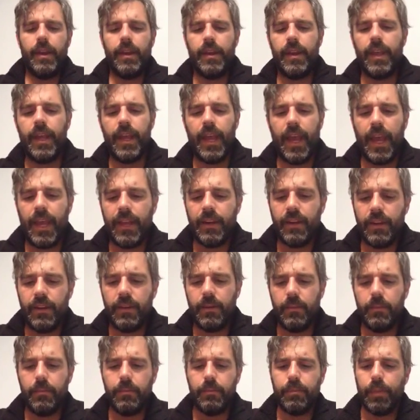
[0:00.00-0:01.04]
They had
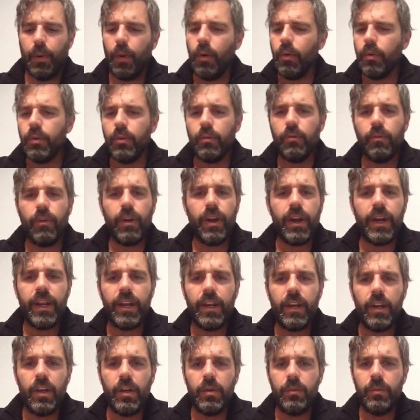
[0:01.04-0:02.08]
the boat ready,
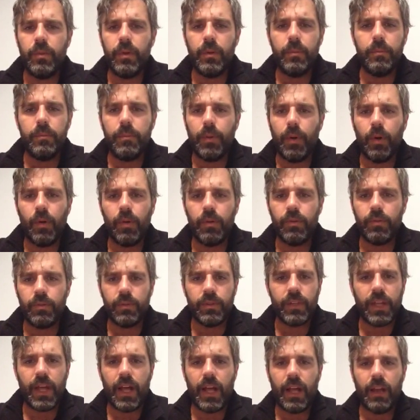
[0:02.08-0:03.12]
the aluminum boat
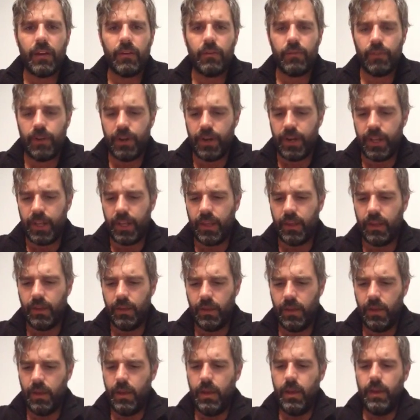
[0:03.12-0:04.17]
was all ready.
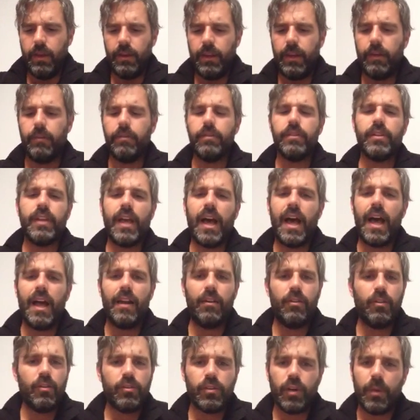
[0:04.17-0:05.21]
That was all
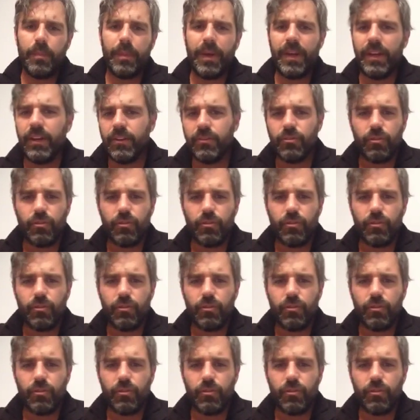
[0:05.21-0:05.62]
hooked up on the